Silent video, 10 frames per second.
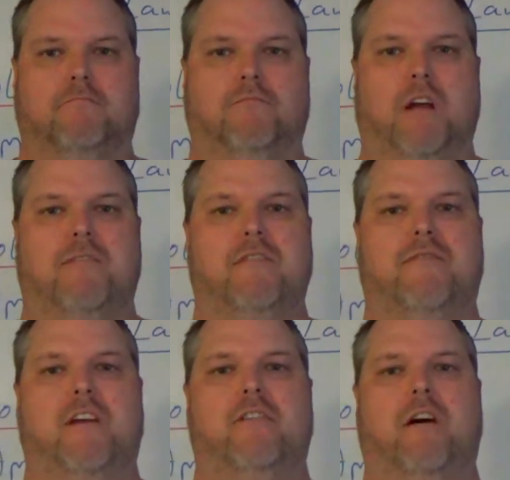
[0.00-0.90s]
We have to
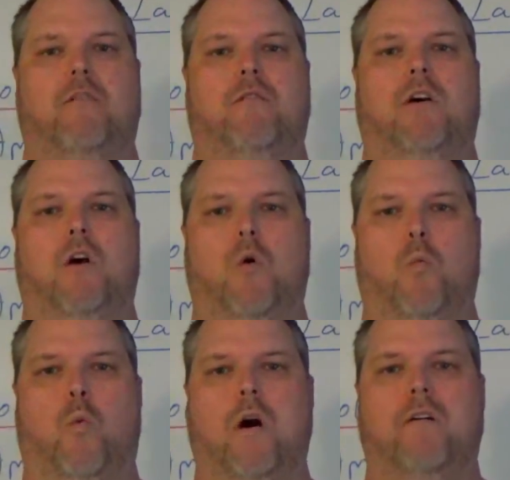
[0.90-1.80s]
figure out
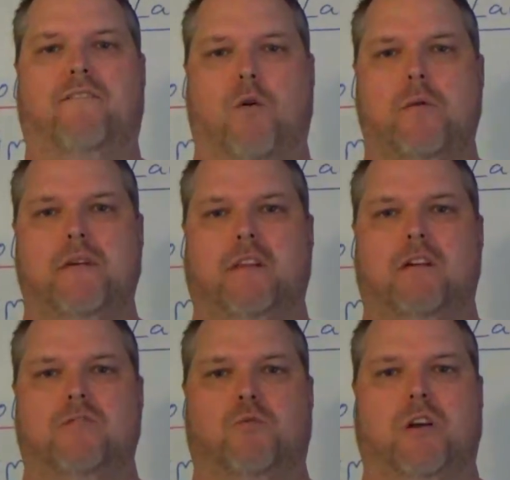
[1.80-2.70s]
what
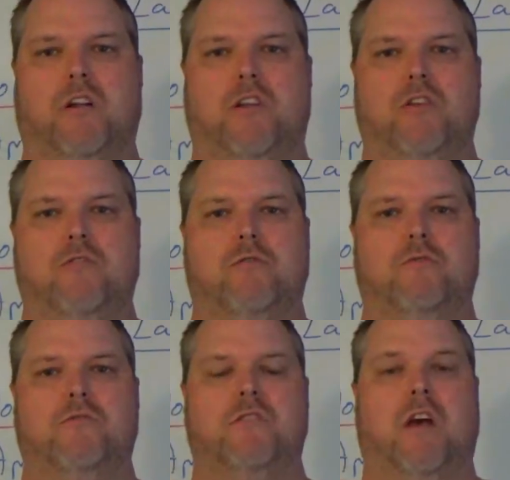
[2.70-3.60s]
formulas we're going to
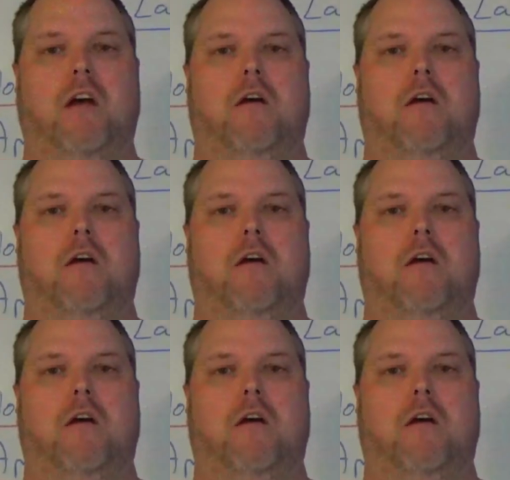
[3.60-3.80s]
use,